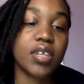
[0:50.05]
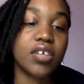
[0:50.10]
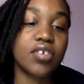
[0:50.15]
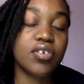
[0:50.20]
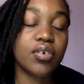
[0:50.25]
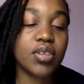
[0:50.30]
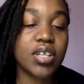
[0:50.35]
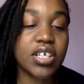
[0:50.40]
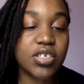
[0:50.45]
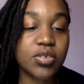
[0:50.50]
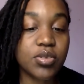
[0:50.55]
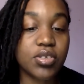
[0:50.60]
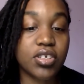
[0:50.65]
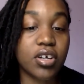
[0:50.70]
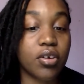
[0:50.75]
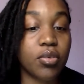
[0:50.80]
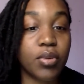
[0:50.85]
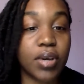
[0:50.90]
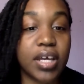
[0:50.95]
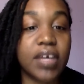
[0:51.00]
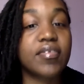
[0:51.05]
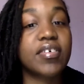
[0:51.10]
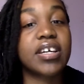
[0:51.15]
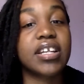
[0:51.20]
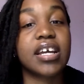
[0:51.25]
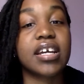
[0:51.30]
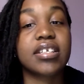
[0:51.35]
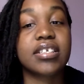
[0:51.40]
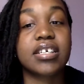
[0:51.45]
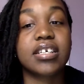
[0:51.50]
So this was our way of
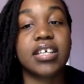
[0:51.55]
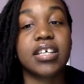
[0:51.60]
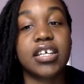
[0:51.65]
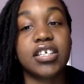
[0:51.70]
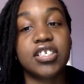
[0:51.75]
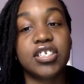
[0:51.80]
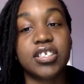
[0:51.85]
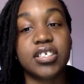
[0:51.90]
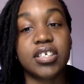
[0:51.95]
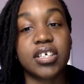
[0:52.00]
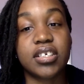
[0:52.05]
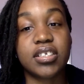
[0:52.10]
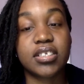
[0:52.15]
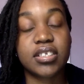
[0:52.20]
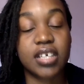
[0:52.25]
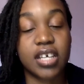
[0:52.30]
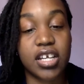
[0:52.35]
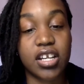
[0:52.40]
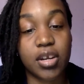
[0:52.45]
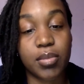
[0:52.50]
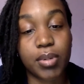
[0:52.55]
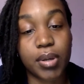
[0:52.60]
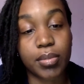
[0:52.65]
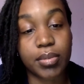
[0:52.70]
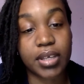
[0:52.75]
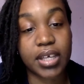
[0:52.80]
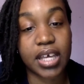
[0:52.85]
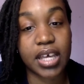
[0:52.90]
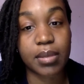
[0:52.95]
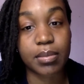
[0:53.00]
connecting like Jesus and our
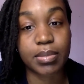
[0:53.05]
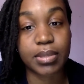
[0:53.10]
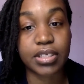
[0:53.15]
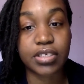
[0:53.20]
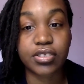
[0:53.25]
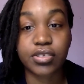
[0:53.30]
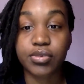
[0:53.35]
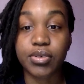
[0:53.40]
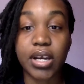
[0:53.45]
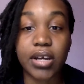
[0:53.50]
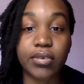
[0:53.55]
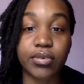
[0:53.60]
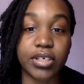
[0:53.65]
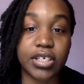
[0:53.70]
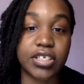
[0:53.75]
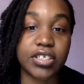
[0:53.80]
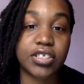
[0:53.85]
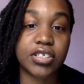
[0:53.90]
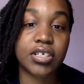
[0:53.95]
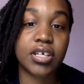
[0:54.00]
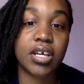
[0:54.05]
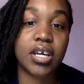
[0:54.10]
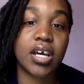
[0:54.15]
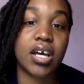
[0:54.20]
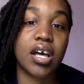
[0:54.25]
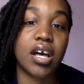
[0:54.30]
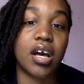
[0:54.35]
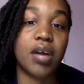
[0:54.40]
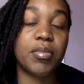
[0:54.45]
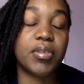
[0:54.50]
public campus through outreach.
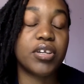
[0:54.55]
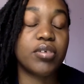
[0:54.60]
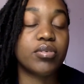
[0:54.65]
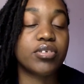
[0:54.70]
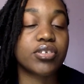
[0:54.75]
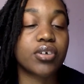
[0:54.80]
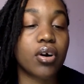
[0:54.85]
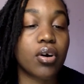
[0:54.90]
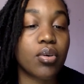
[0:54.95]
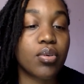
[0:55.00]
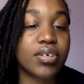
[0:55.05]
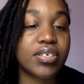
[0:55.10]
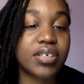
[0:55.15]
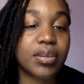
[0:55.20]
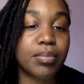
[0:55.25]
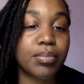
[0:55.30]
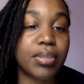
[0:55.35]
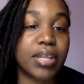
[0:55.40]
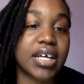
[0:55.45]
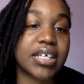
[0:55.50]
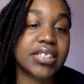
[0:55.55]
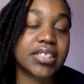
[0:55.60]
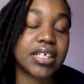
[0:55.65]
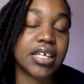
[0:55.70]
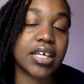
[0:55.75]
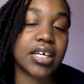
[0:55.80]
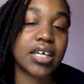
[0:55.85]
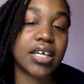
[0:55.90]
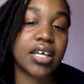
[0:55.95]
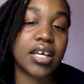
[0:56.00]
Um, and it was always a
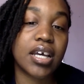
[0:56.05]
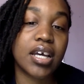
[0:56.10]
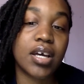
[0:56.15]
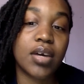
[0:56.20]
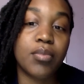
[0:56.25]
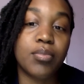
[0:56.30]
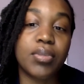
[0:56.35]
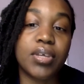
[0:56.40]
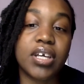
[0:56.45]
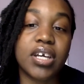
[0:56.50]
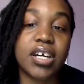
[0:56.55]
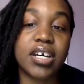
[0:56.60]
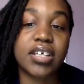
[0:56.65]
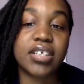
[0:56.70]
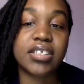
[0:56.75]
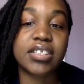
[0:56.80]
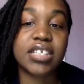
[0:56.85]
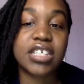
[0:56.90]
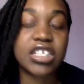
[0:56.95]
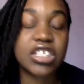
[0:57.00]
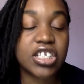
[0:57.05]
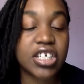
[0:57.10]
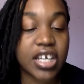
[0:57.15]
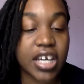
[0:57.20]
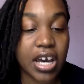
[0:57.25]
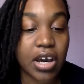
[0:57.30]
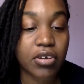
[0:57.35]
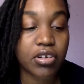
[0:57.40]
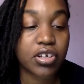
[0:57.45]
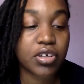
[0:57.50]
blessing because each
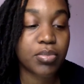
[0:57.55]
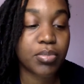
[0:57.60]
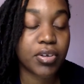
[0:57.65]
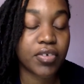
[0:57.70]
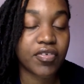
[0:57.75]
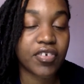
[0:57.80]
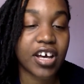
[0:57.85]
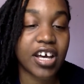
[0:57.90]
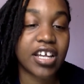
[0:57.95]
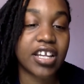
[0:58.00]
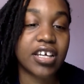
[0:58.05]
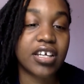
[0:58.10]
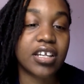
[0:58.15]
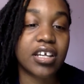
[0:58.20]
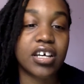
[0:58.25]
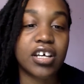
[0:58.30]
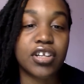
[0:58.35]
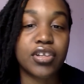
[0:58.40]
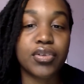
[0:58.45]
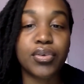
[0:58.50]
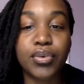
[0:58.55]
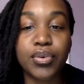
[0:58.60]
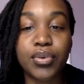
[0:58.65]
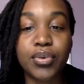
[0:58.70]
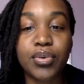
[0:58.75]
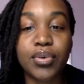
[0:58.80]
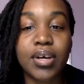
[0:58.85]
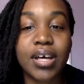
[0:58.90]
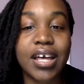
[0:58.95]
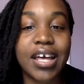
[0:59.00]
encounter provided a new
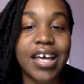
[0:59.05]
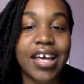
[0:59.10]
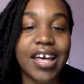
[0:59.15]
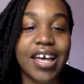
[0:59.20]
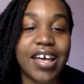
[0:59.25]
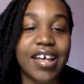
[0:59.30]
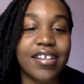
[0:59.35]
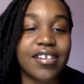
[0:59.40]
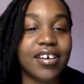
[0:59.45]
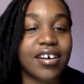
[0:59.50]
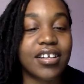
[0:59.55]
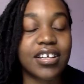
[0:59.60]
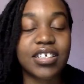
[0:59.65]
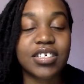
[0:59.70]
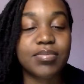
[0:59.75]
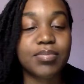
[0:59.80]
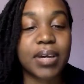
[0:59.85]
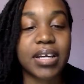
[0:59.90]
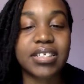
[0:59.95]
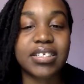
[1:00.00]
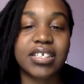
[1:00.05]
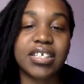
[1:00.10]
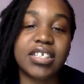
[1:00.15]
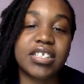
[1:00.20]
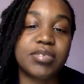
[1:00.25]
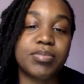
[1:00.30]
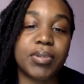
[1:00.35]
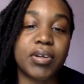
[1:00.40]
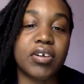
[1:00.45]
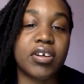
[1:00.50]
and unexpected
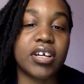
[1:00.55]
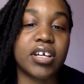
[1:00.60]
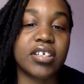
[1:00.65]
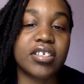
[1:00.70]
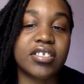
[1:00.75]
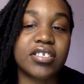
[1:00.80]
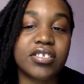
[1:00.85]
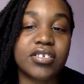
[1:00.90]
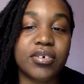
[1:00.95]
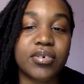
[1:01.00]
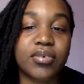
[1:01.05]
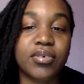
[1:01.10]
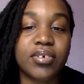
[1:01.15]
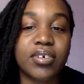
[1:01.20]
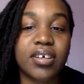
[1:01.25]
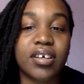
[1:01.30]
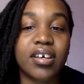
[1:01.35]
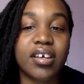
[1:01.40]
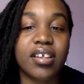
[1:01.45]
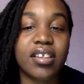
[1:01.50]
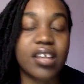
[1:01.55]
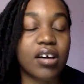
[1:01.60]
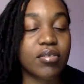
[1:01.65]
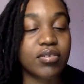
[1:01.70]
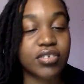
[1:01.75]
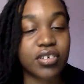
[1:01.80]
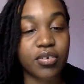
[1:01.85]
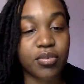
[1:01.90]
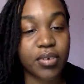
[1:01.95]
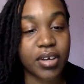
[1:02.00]
experience. So that
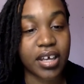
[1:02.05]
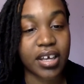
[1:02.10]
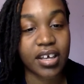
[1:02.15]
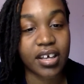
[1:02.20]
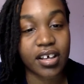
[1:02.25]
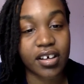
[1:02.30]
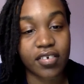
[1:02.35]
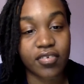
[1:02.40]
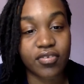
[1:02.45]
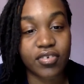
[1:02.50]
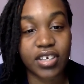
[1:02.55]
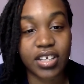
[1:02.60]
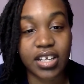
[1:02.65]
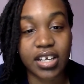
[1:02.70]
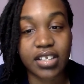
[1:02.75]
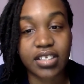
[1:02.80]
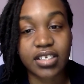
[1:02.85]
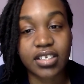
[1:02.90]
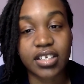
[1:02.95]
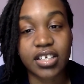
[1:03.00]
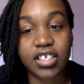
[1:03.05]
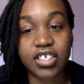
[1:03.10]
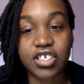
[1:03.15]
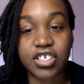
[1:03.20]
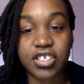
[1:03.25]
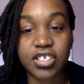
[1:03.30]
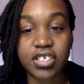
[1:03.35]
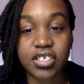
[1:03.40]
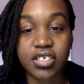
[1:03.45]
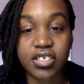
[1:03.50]
was our way of connecting Lord
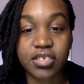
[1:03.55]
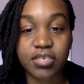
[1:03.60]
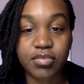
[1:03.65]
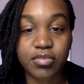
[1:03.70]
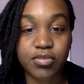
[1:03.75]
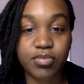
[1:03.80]
Jesus,